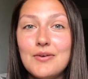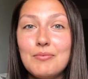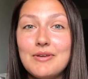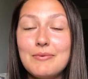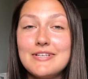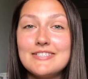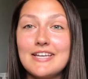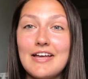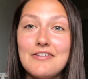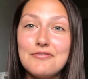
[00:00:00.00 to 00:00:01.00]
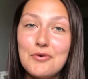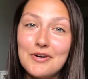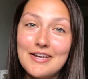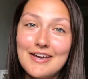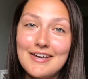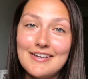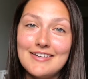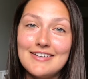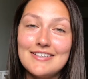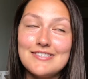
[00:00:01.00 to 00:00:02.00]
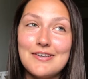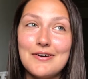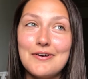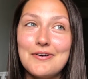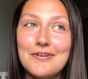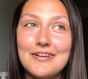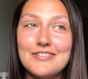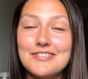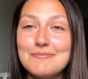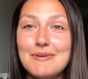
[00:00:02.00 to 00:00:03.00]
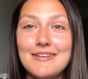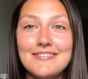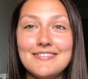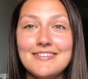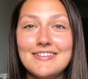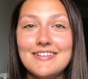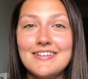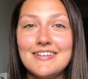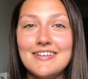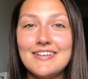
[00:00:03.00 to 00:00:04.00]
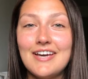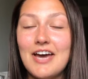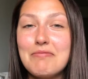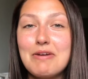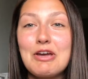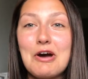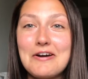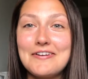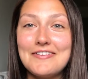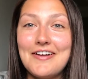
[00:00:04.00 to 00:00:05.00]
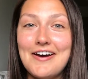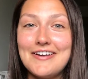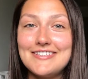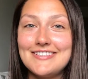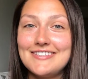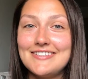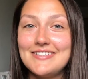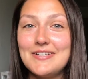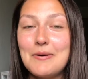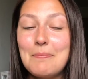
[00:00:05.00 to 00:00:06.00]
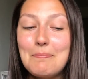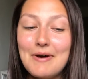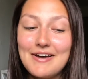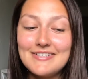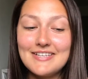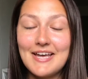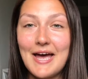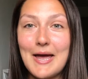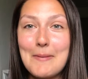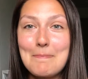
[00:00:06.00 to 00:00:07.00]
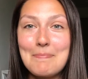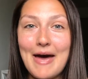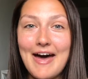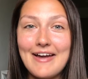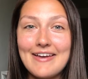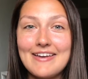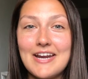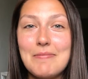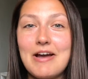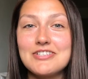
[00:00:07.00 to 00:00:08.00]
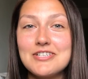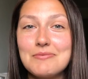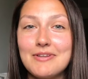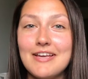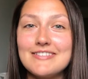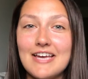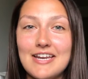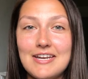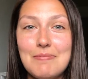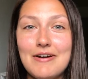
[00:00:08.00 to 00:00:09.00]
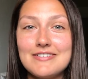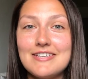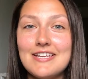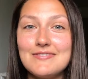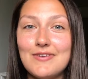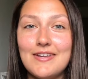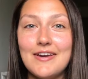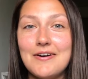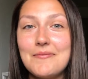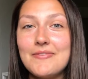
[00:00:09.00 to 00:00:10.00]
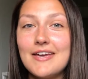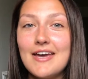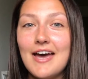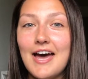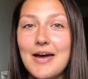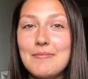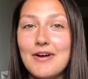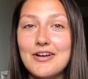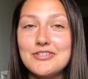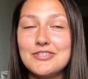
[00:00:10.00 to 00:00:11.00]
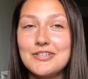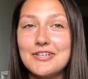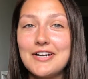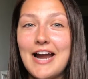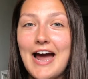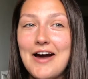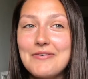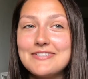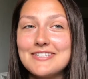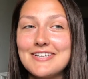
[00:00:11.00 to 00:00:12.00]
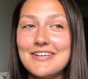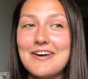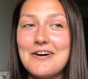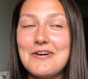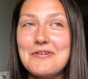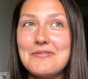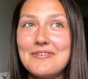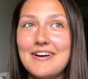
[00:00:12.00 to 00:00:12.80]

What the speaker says: we went to California. So it's just been, I've been gone a lot. But I am back and I'm actually really excited about today's video. I'm not sure how it's gonna go